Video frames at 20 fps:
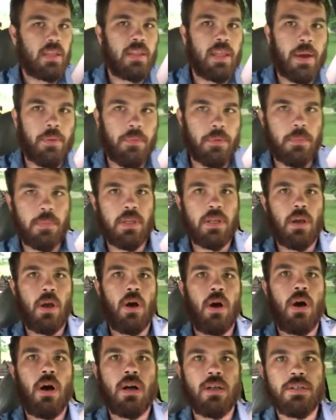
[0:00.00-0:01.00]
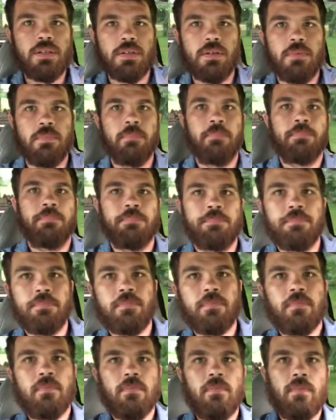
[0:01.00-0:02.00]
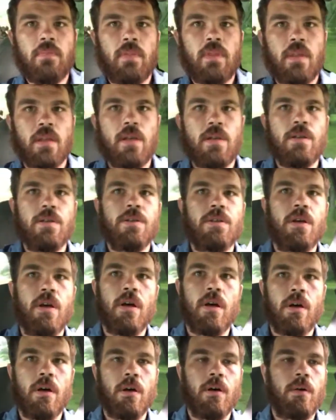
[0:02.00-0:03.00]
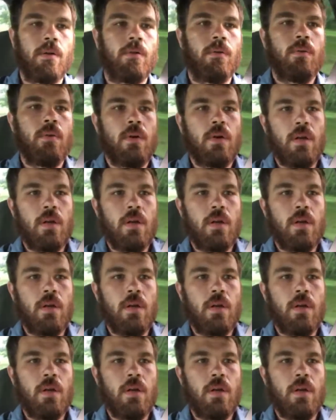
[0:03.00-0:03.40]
that would be awesome. So